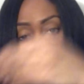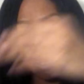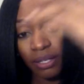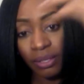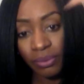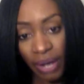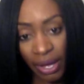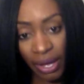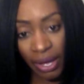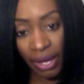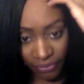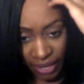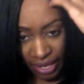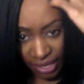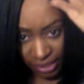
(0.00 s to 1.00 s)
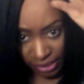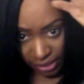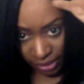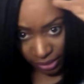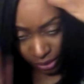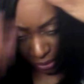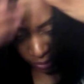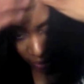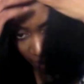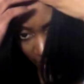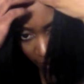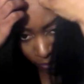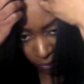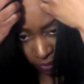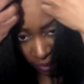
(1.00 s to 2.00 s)
around the face, so
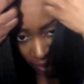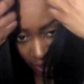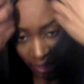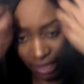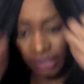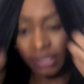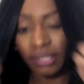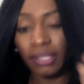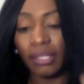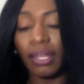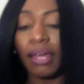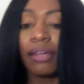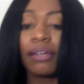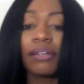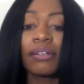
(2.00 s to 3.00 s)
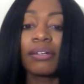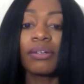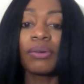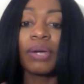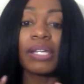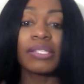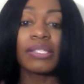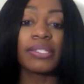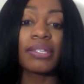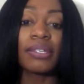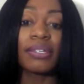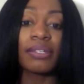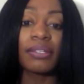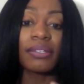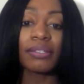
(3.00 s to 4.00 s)
like you can look like
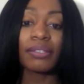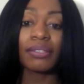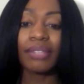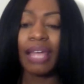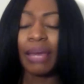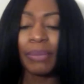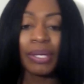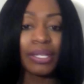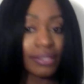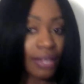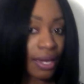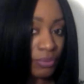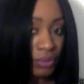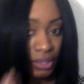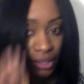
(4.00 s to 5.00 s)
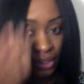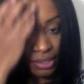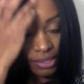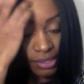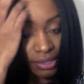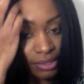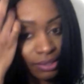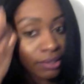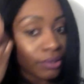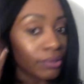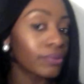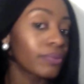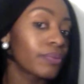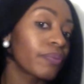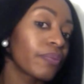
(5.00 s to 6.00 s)
crazy. I mean, not really, because it's
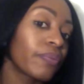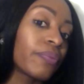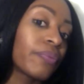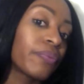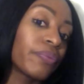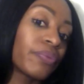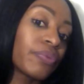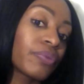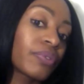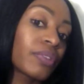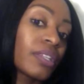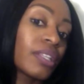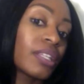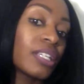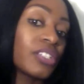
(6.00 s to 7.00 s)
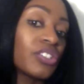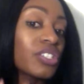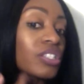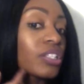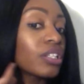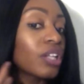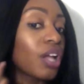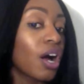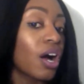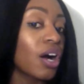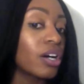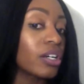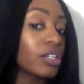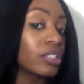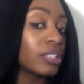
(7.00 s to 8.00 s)
cute. It's just
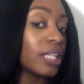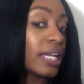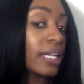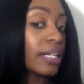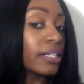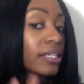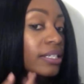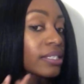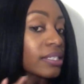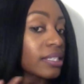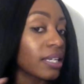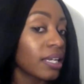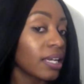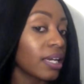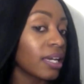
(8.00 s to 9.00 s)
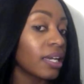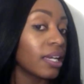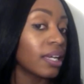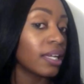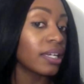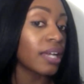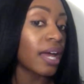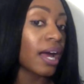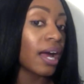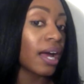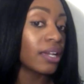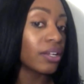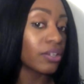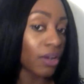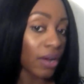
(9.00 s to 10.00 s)
long layers, and
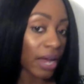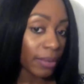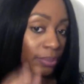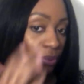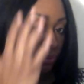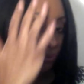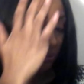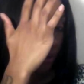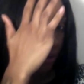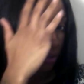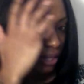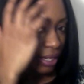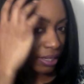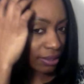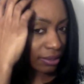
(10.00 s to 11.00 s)
you know, I prefer like a